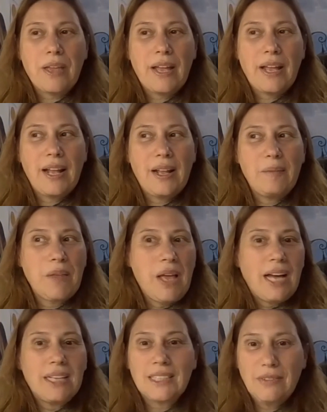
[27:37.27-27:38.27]
um,
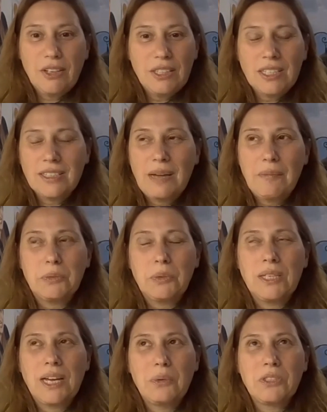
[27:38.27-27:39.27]
I'll give you an example.
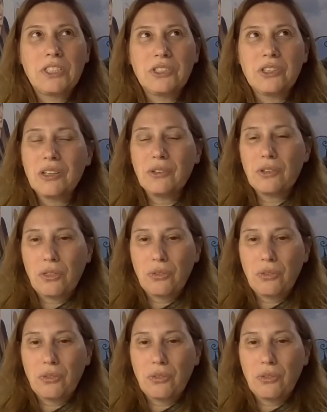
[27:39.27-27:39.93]
When I was looking